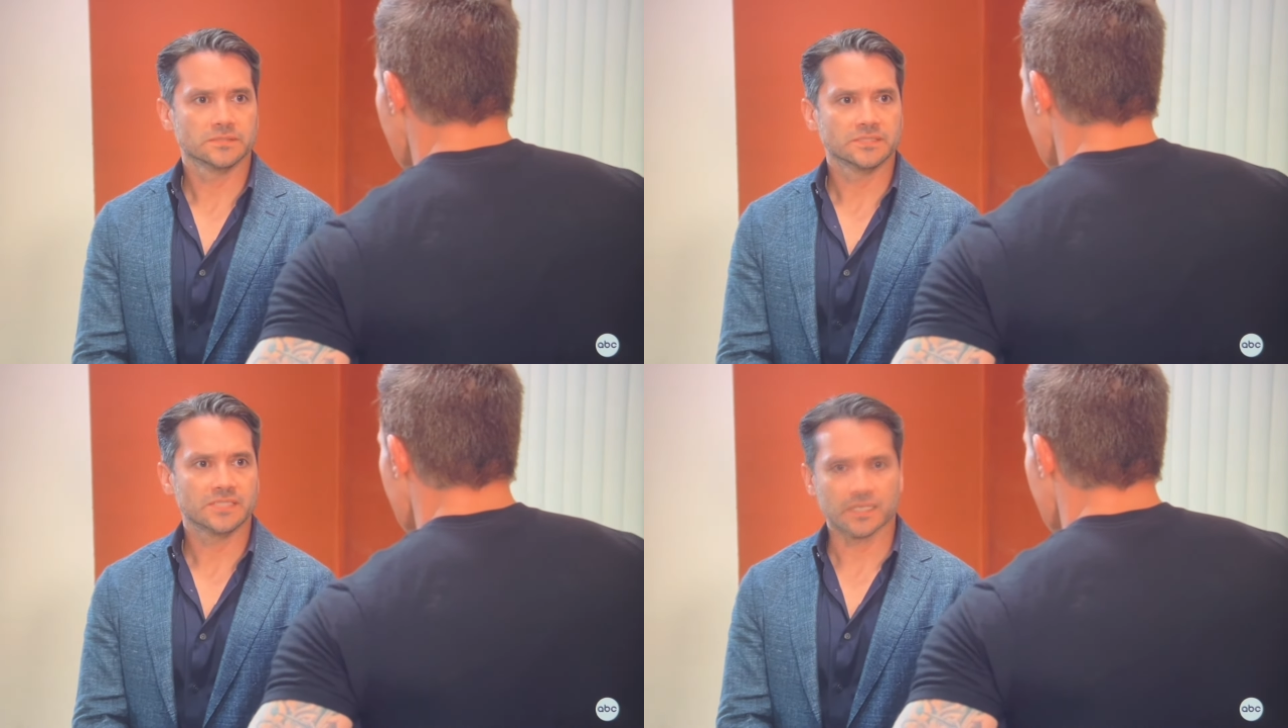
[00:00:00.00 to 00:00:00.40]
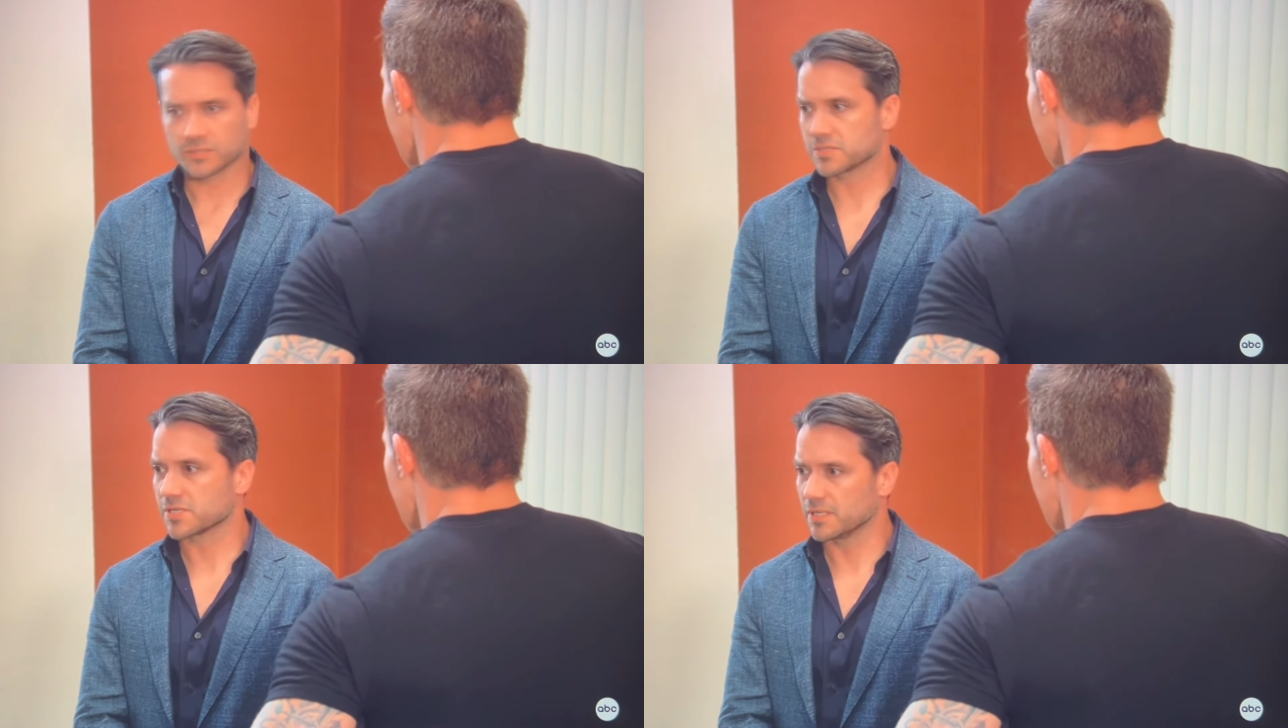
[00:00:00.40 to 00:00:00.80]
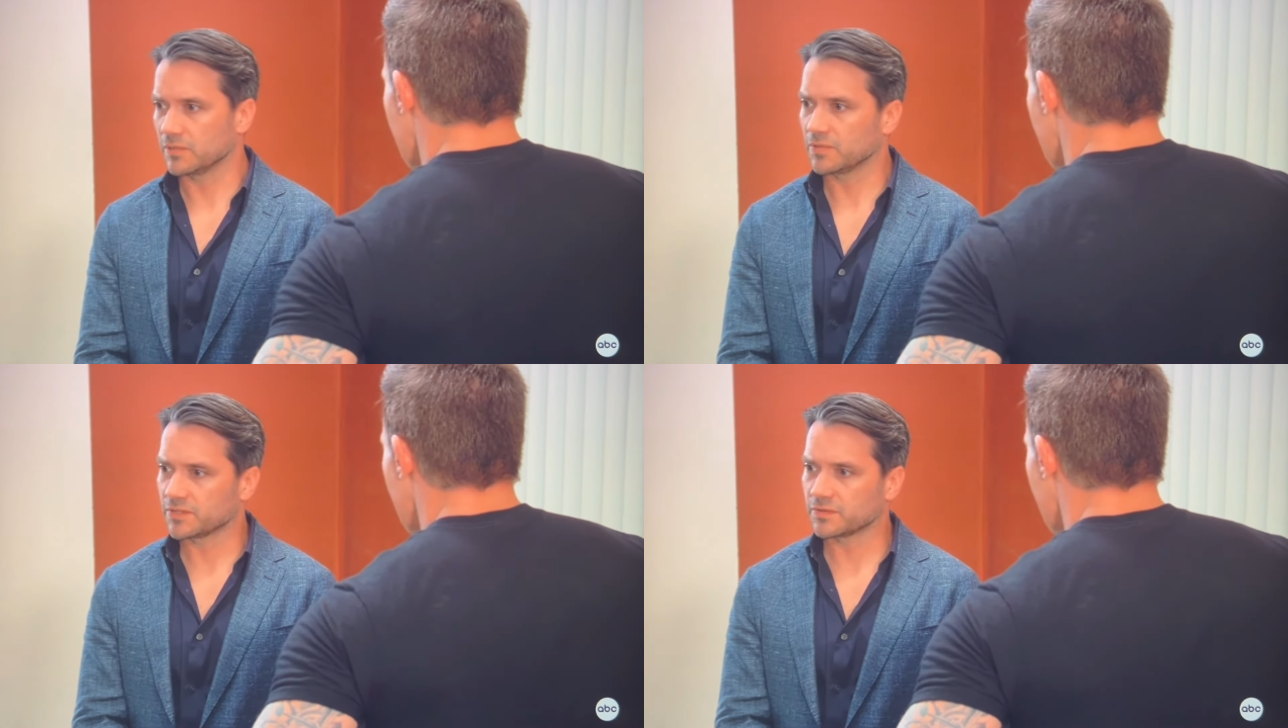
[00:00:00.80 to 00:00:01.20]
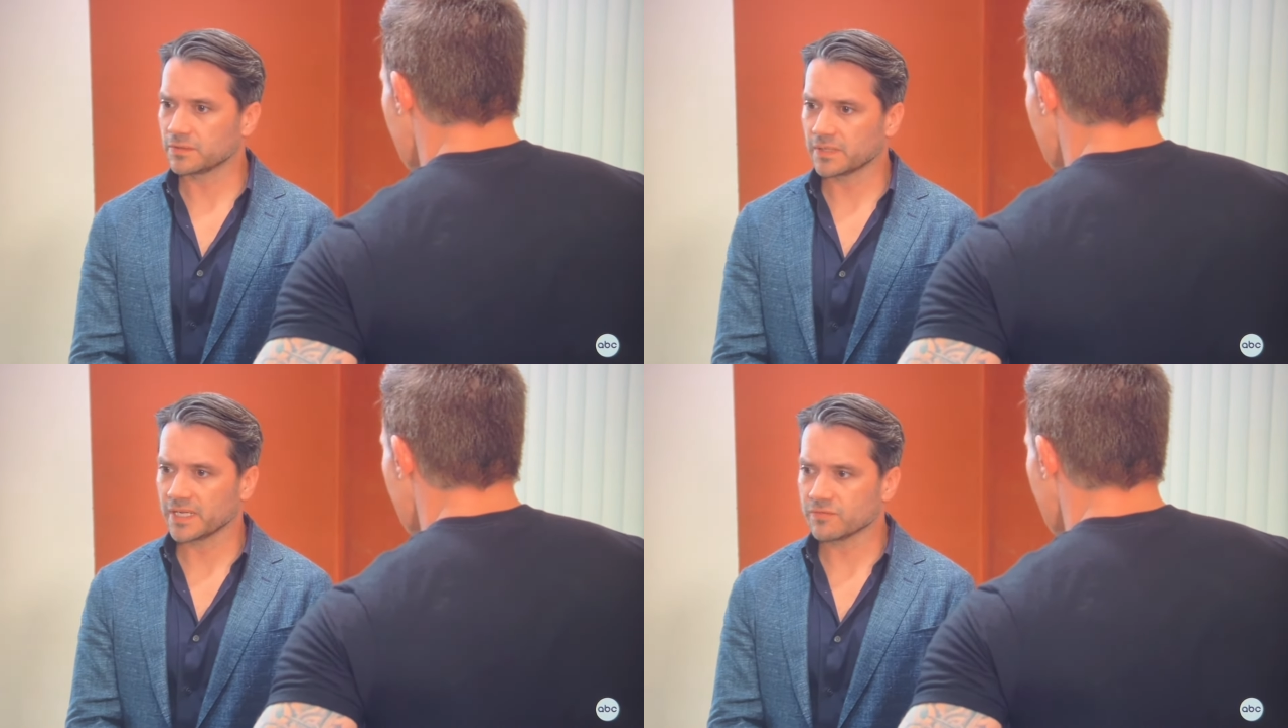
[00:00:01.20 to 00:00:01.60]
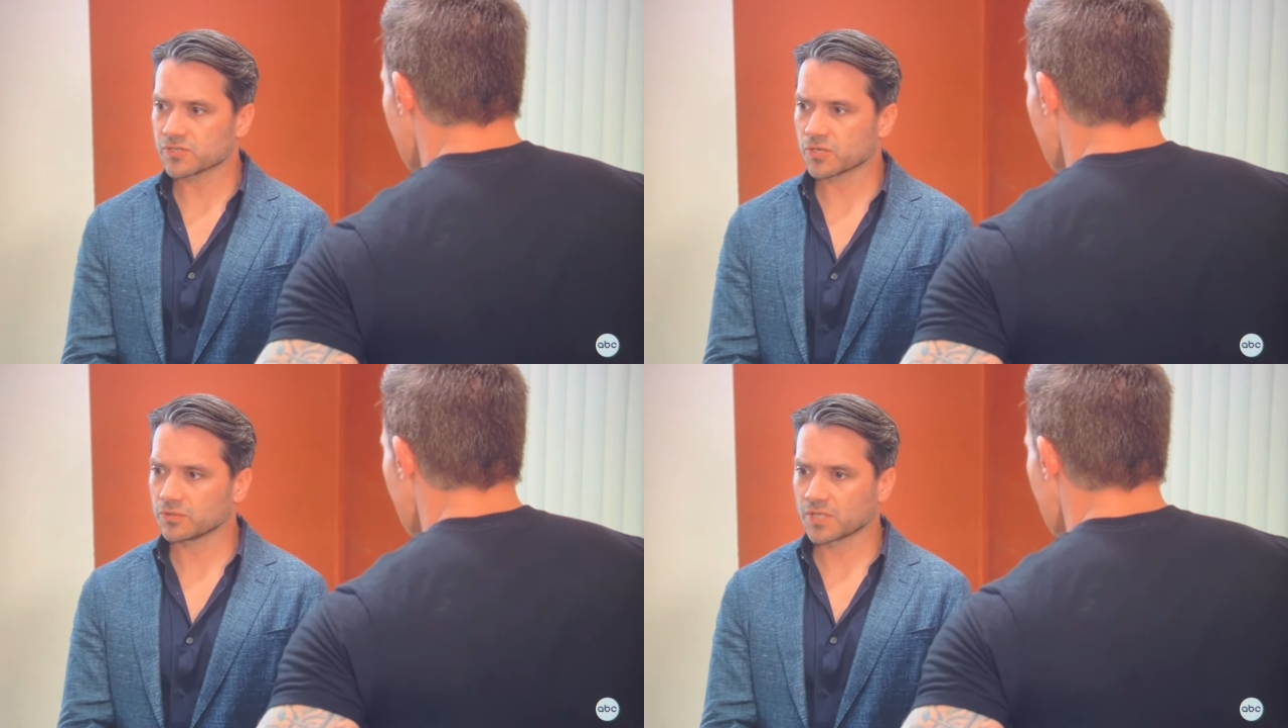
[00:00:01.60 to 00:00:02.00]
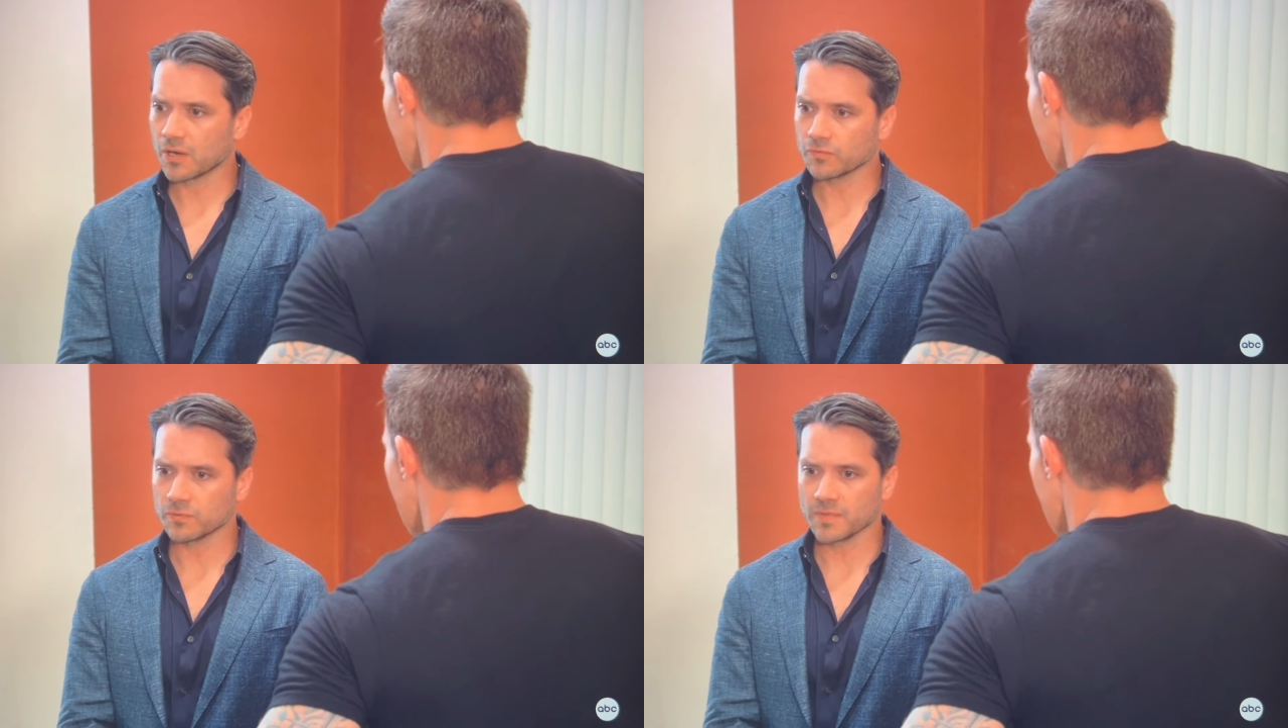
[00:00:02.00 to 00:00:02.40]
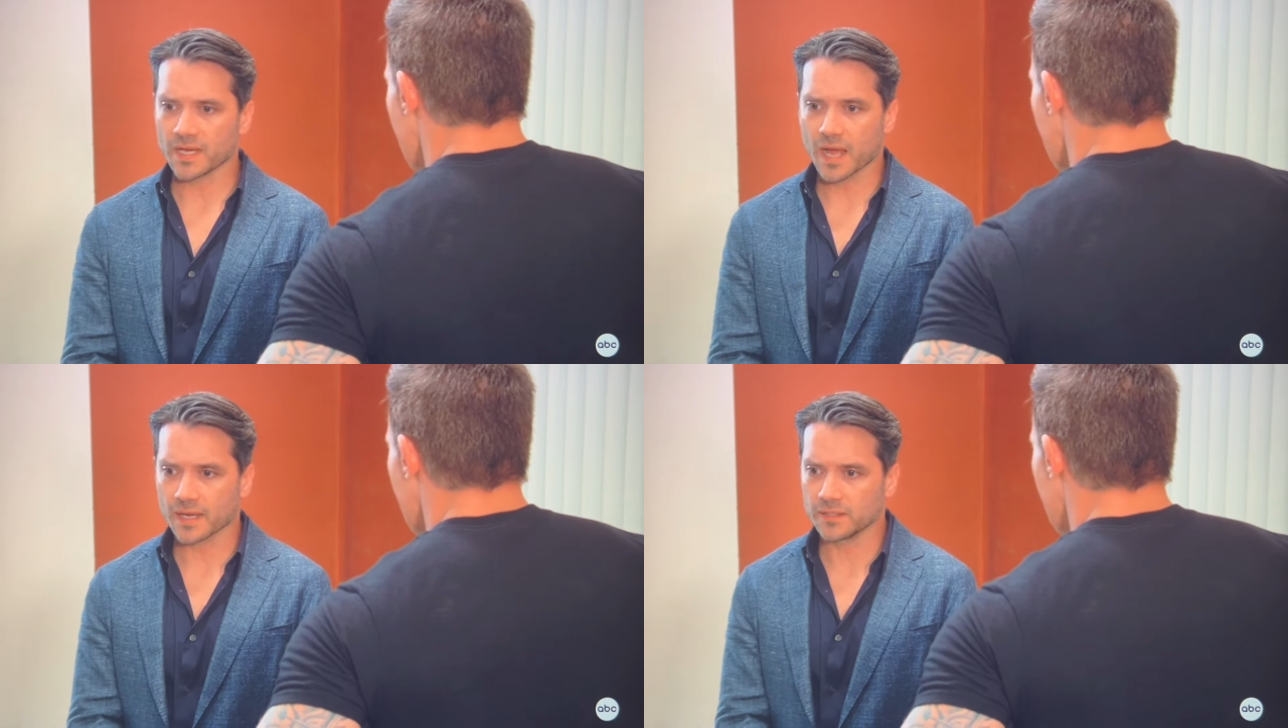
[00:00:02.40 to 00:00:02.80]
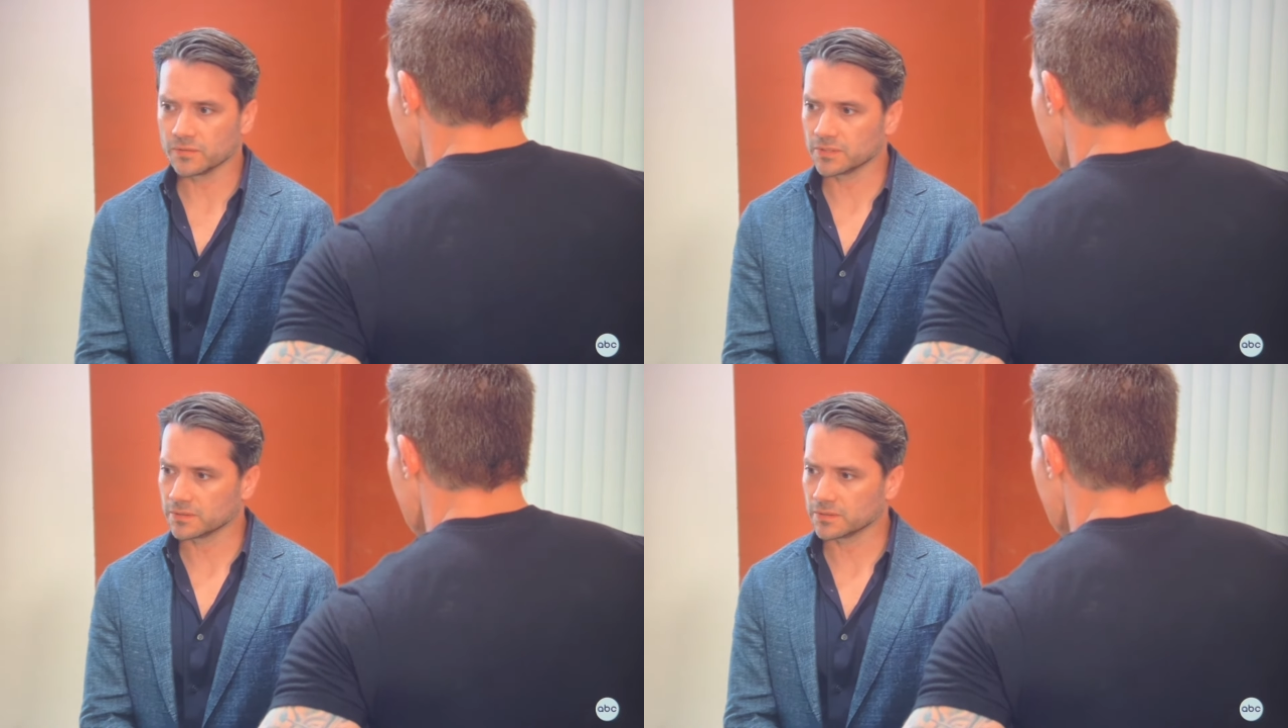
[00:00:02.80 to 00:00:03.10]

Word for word: Yeah, Kristina went to Ava's hotel room. They got into it.